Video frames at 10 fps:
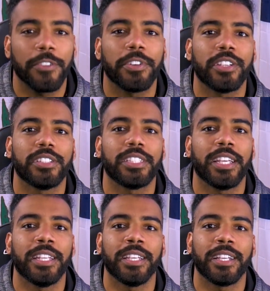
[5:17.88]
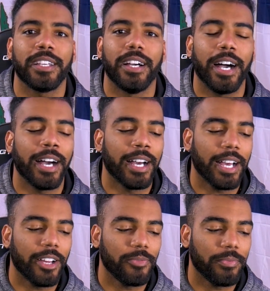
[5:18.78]
y'all for understanding.
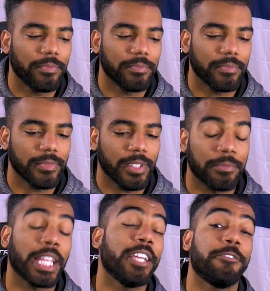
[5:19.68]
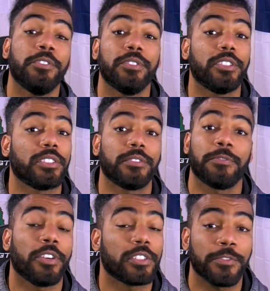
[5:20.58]
I'm thankful, just
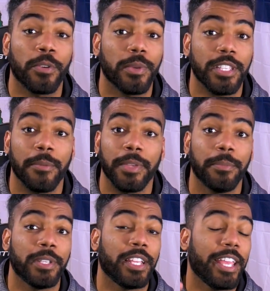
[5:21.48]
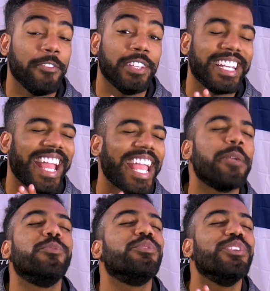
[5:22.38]
first and foremost, I'm even
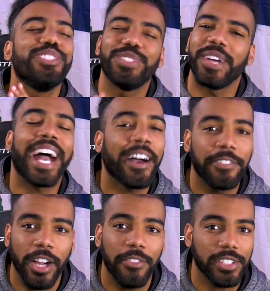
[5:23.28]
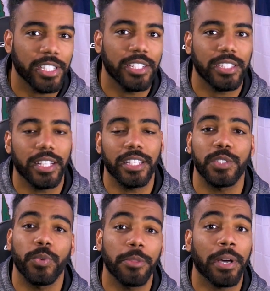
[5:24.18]
able to have conversations like
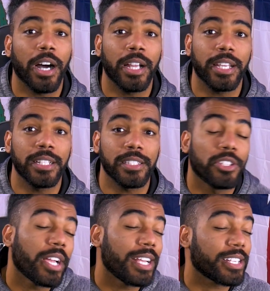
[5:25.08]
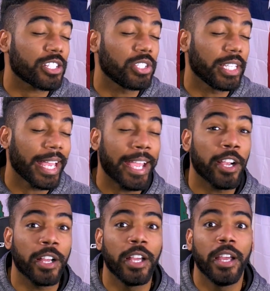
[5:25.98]
this with my audience and you guys actually
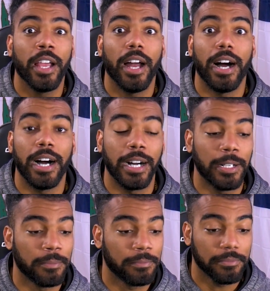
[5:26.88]
care. I